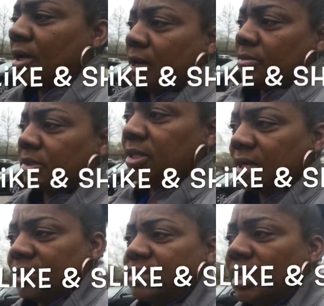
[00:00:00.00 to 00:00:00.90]
Um, today
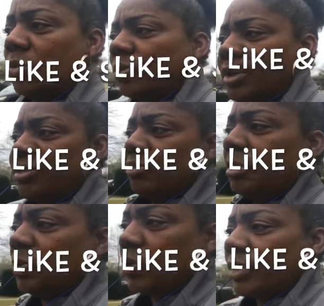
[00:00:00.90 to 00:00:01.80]
is day one of
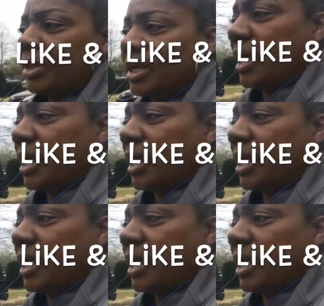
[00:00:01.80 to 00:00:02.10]
me working